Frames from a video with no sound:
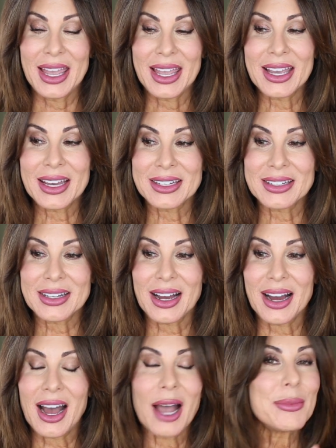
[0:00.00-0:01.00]
and
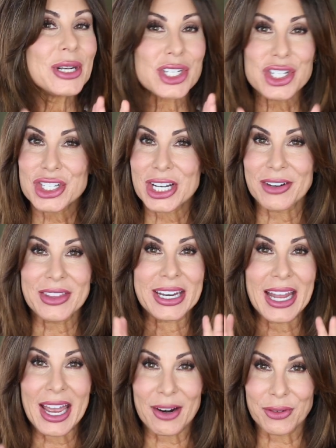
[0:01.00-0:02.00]
I'm going to share
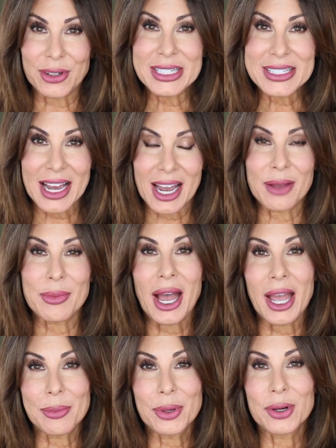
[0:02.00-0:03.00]
that every time
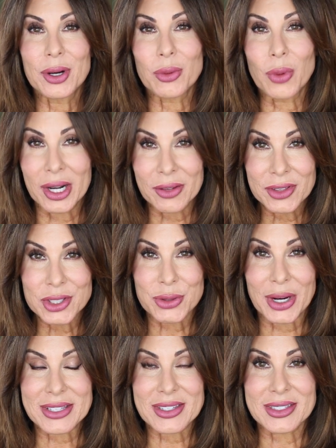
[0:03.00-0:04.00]
I put one of the
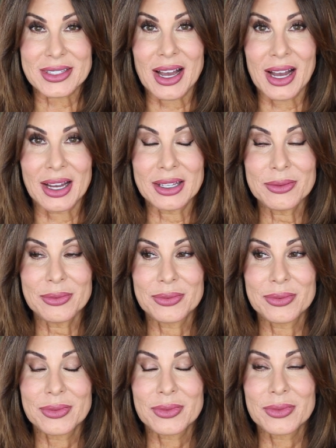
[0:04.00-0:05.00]
dresses on,